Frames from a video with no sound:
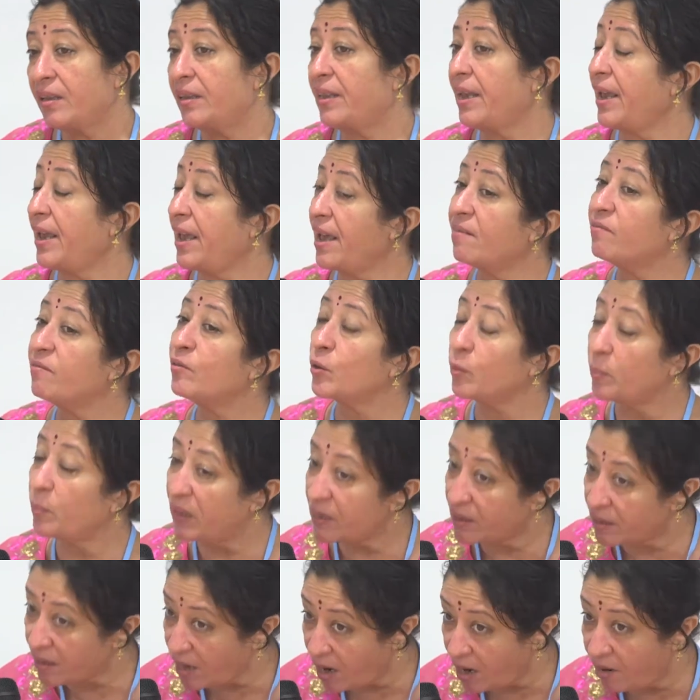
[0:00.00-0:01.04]
They have to
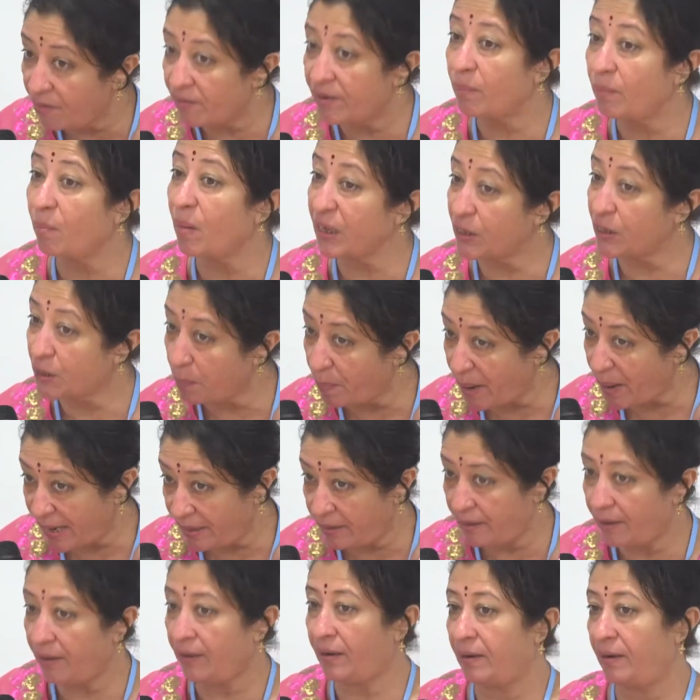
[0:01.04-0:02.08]
be served much
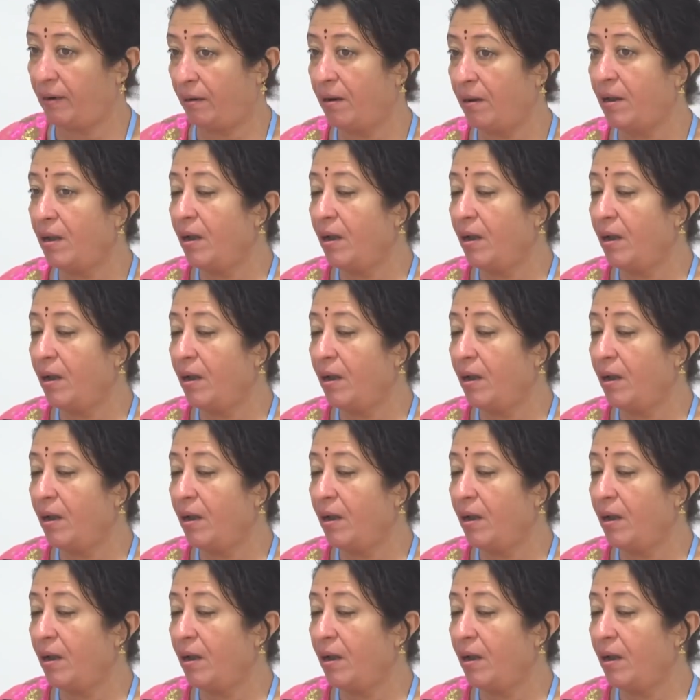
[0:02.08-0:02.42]
better.